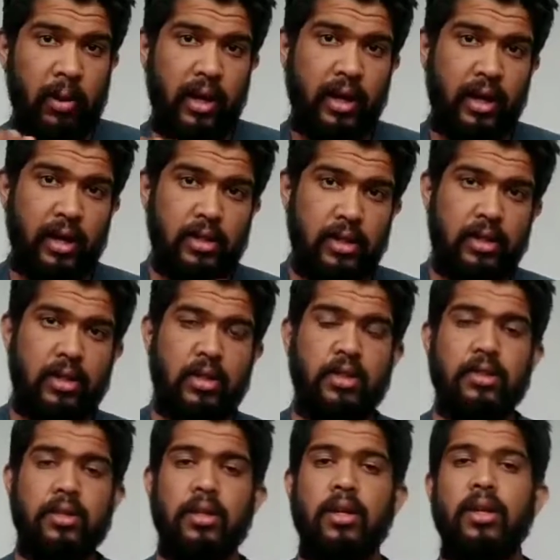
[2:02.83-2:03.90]
applying
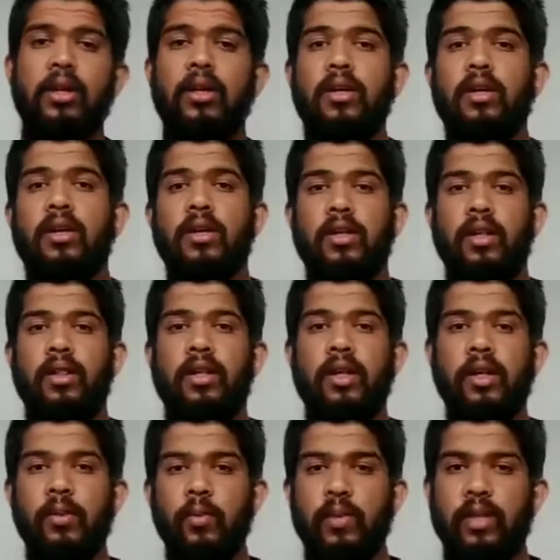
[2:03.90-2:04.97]
resistance. The
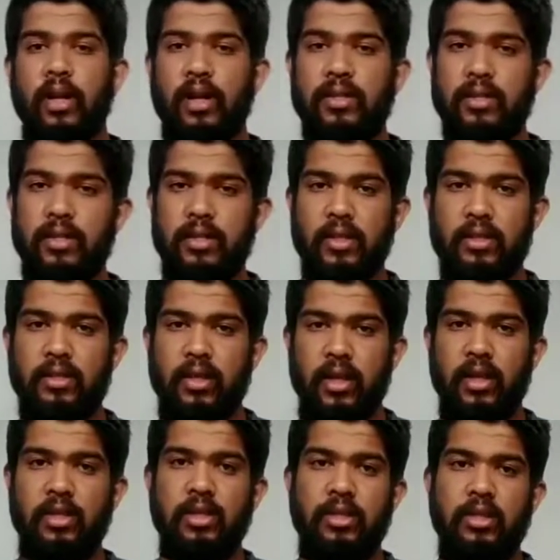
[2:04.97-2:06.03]
thing with resistance
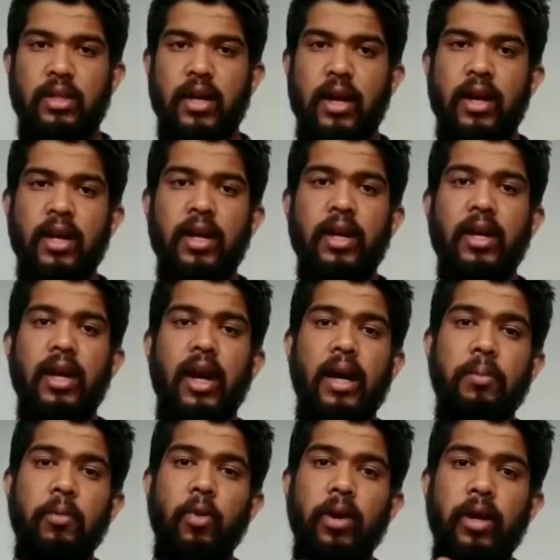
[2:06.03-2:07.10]
stretch is that
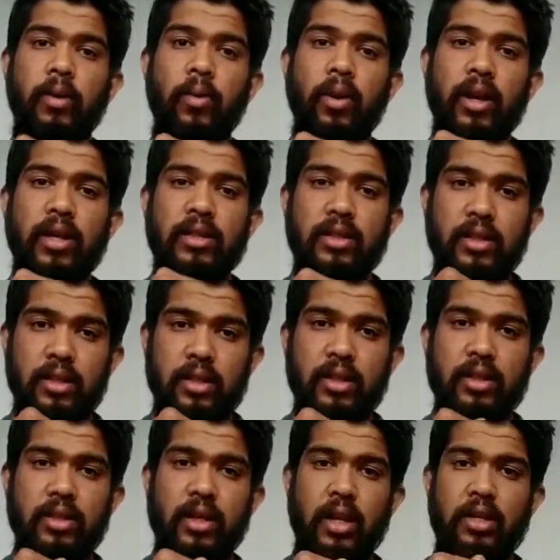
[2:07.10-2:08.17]
I'm going to resist the
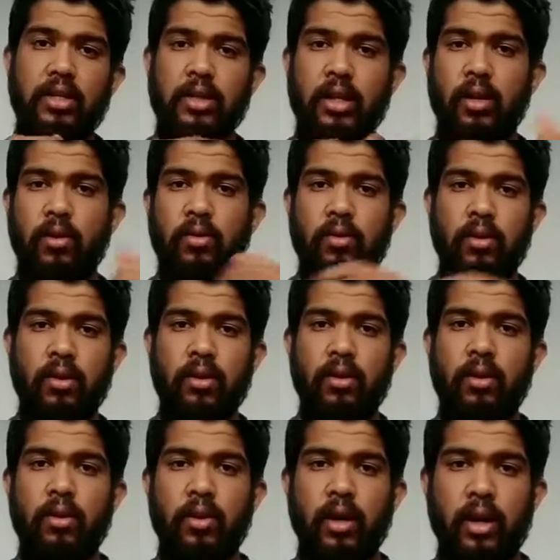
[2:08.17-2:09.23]
stretch now.
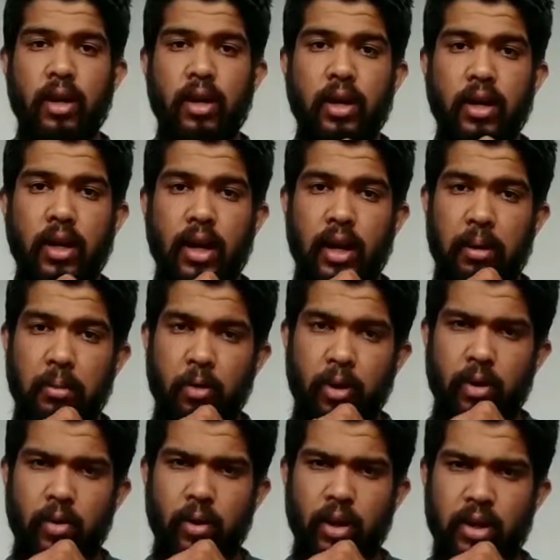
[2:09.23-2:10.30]
Okay, I'm
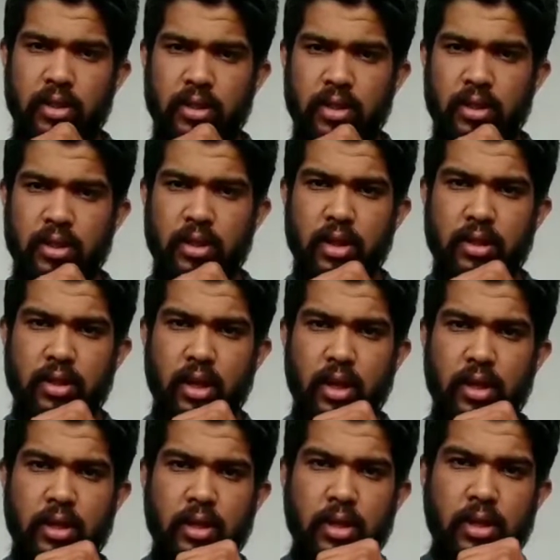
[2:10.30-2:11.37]
going to resist the
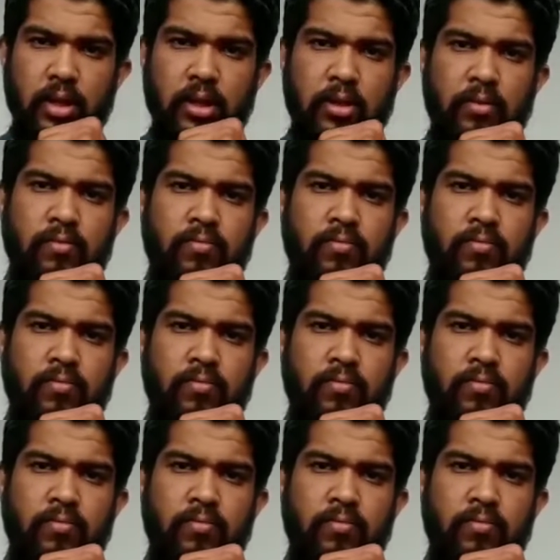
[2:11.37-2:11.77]
stretch.